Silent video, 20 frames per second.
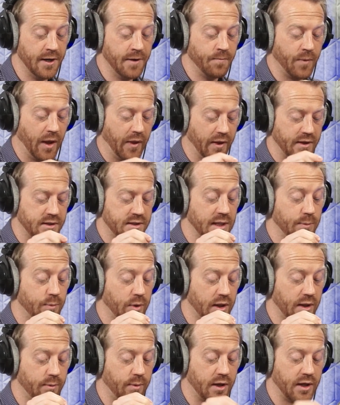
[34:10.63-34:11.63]
And that's
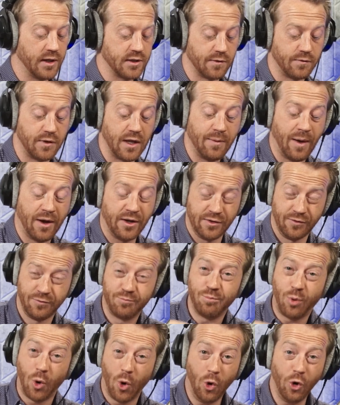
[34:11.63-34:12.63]
typically because of the amount of
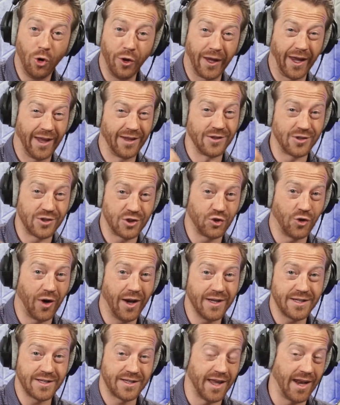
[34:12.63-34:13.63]
pulling and
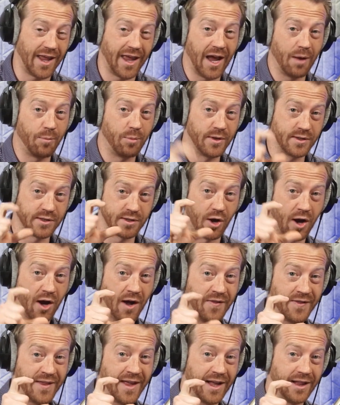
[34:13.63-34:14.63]
stress that happens
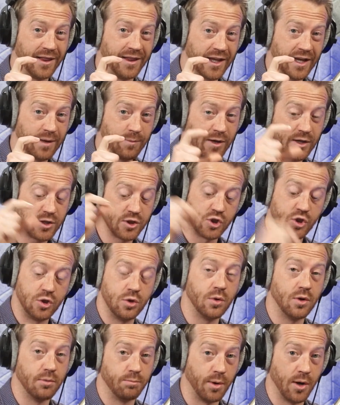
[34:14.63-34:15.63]
on that ligament
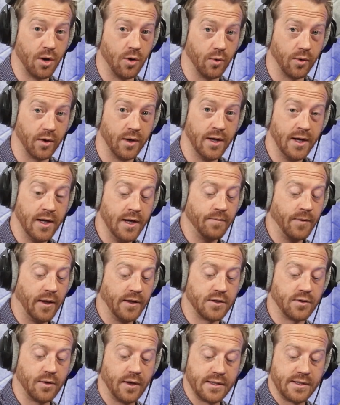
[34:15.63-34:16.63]
to the bone. And
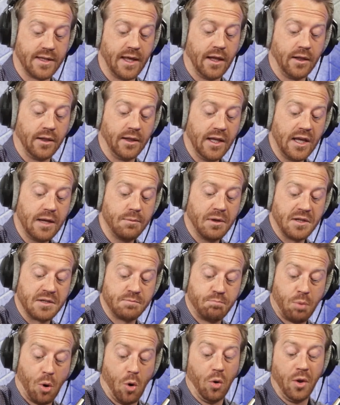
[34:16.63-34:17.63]
so as that ligament's
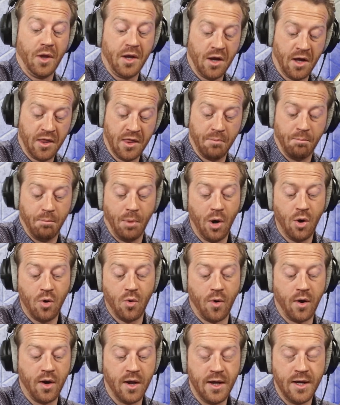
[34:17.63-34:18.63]
pulling on the
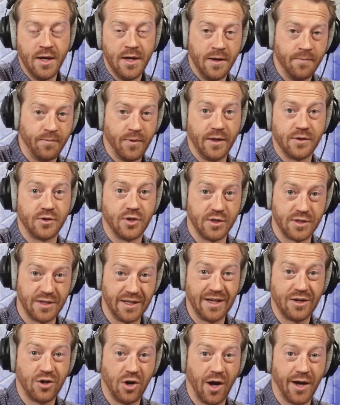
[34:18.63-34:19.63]
bone, it just
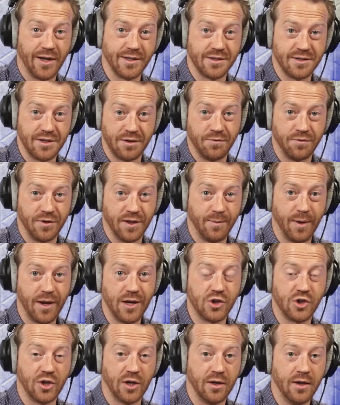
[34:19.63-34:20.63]
causes
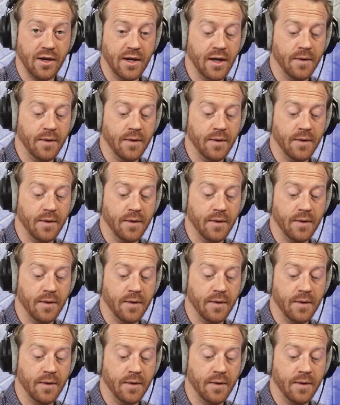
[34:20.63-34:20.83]
inflammation.